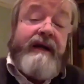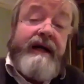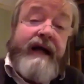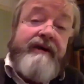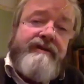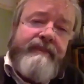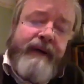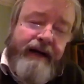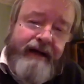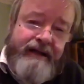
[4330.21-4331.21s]
to engage with
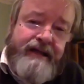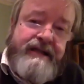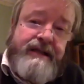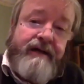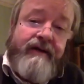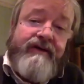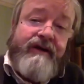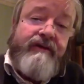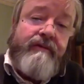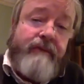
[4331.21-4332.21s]
my ideas
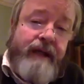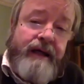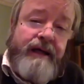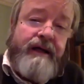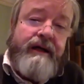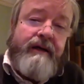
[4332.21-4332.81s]
seriously to read